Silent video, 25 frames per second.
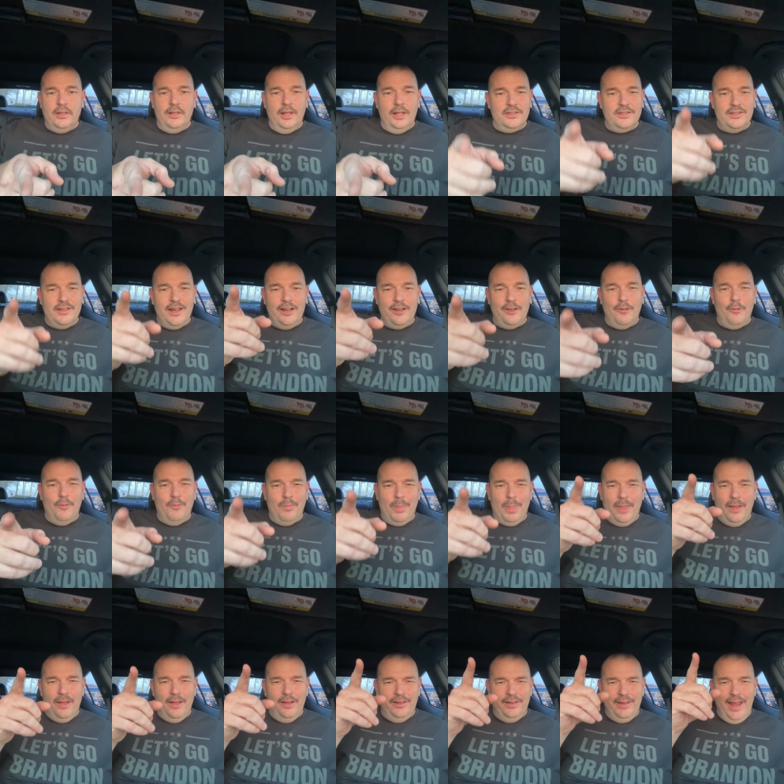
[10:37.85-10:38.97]
That's not a,
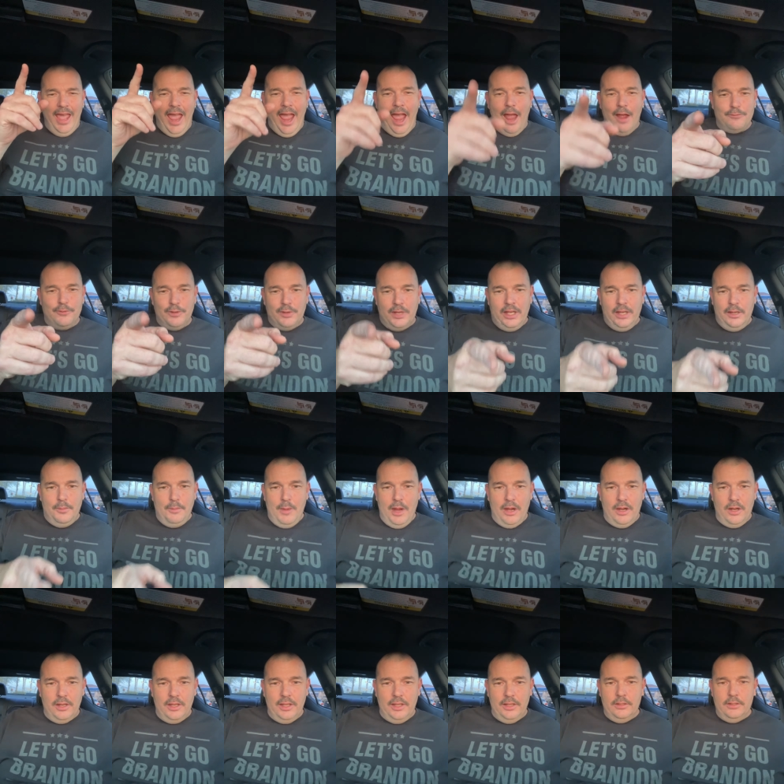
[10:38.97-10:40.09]
an African
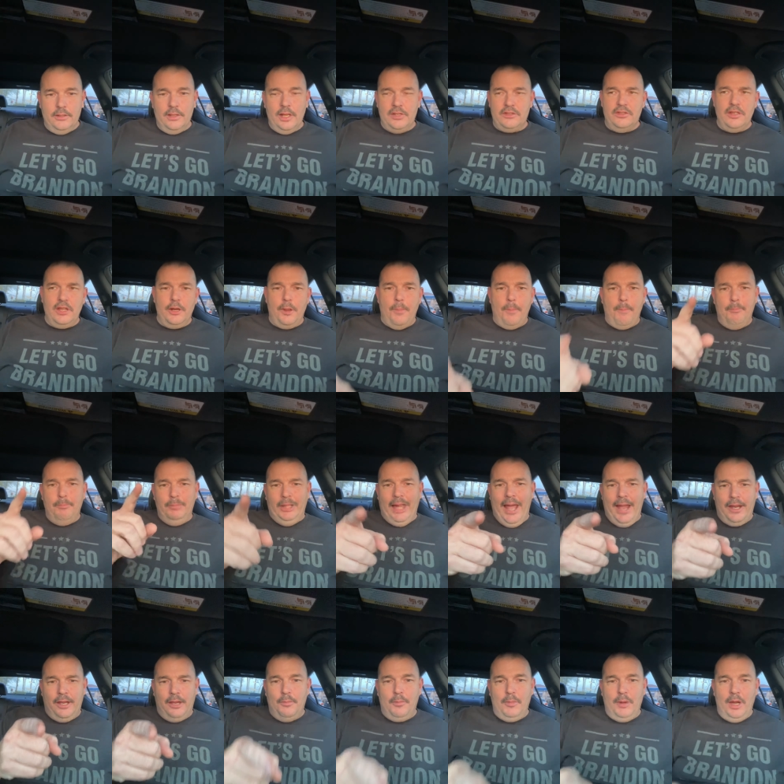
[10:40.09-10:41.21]
American. That's not a
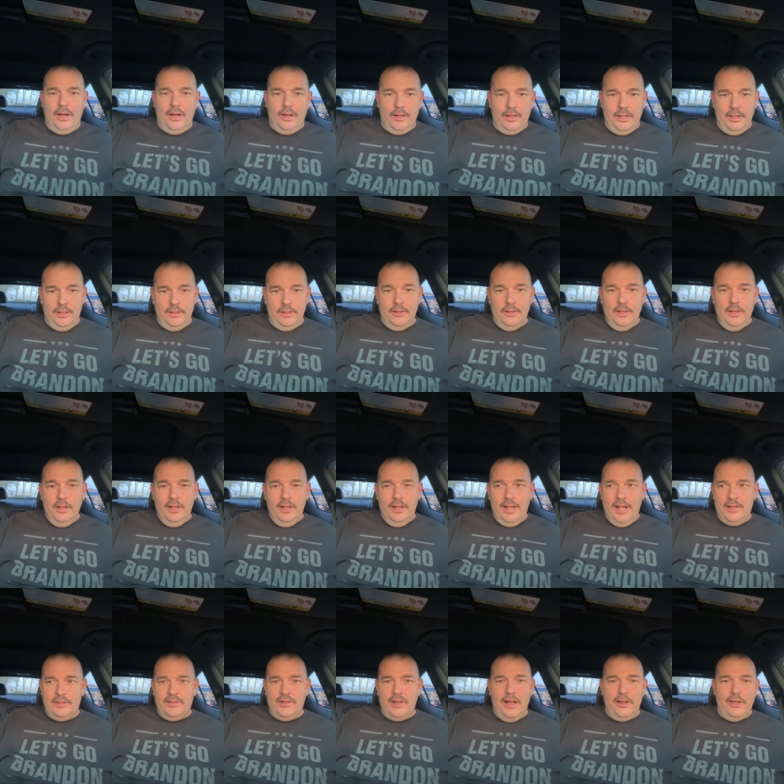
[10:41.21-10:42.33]
black American.
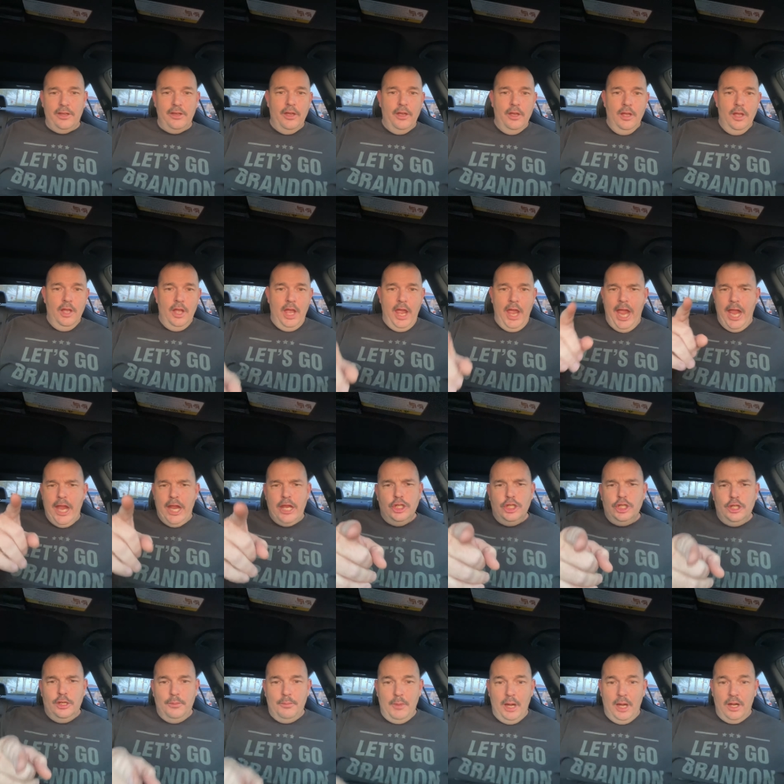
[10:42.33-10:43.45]
That's not a
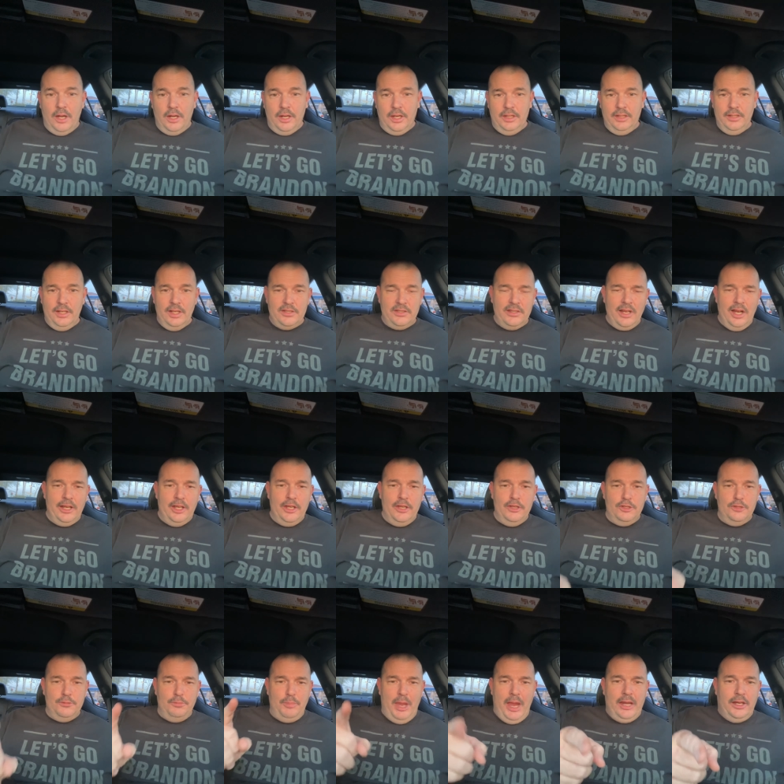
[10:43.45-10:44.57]
Asian American. That's not a
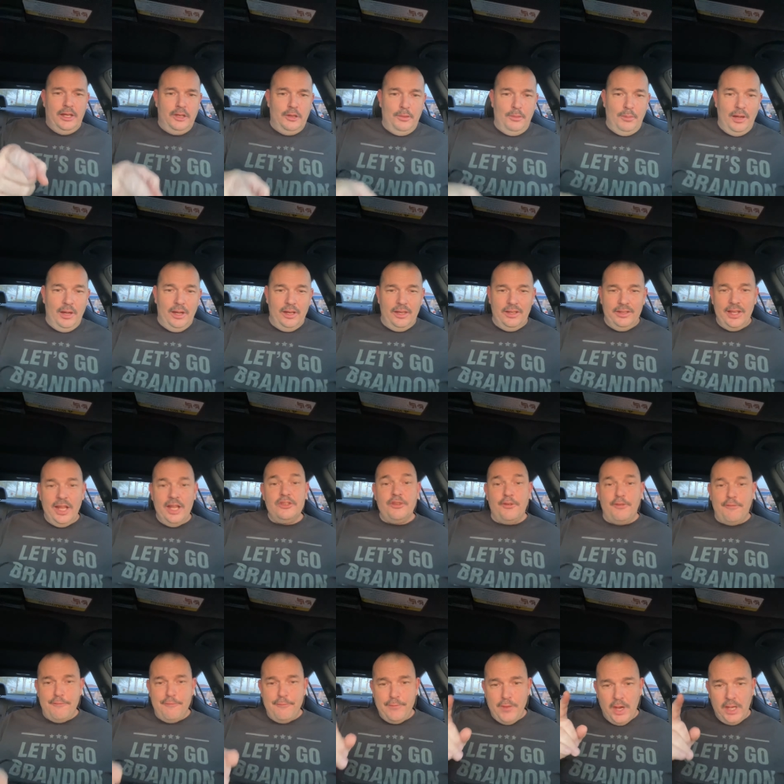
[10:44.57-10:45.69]
Hispanic American. That's a
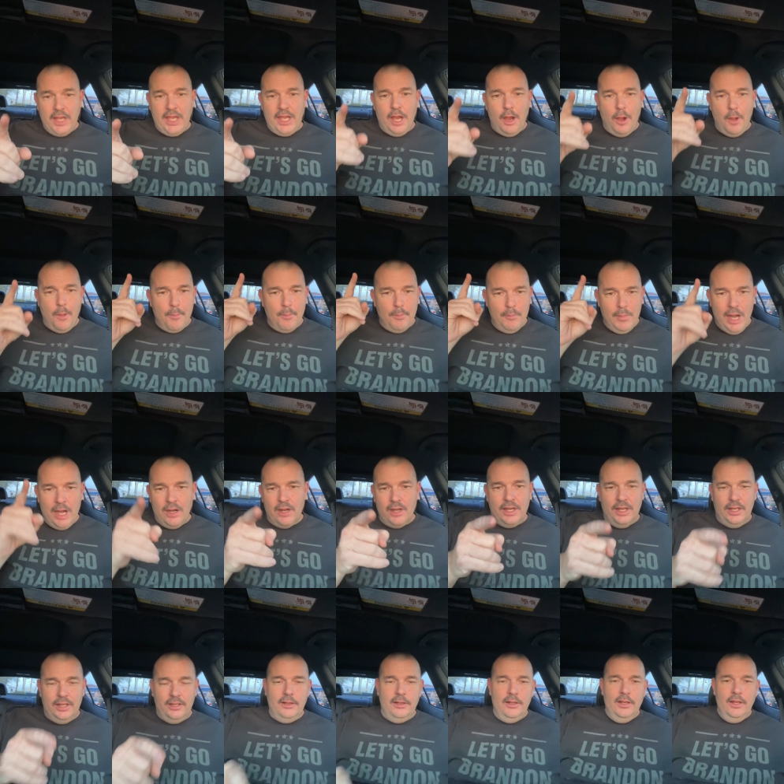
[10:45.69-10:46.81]
fucking
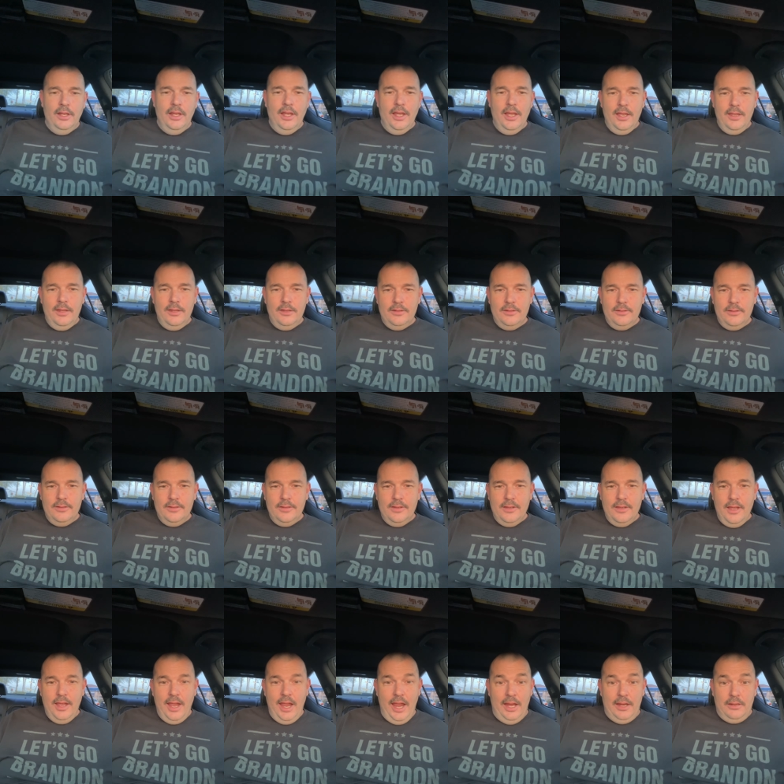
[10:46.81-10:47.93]
American.
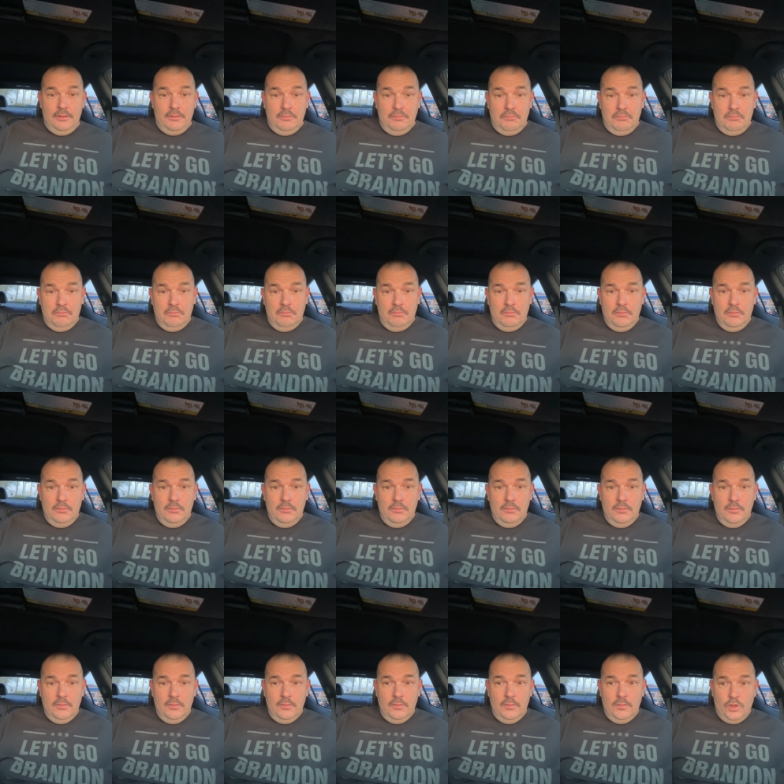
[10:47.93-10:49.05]
And
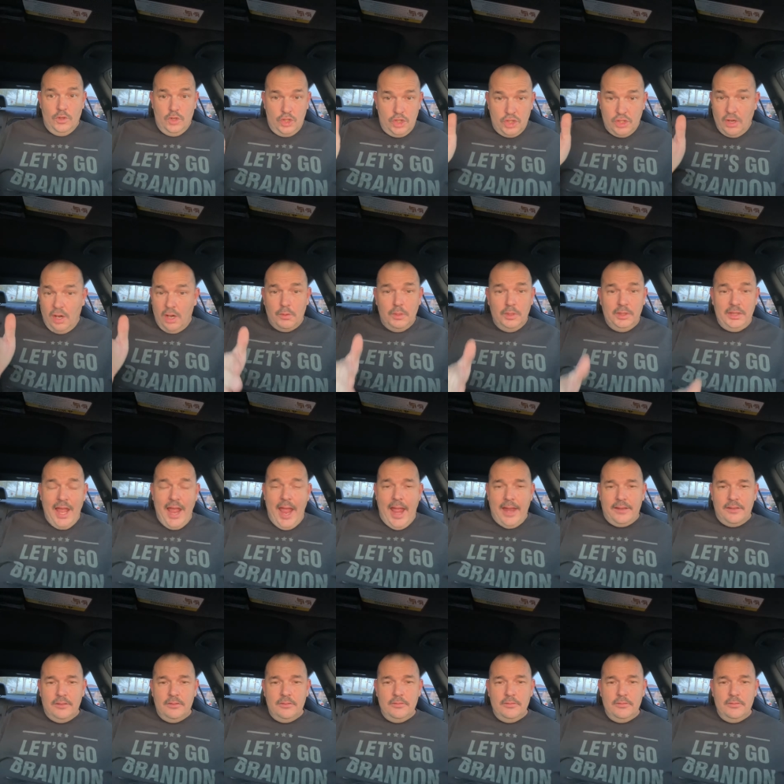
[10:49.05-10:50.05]
start with that.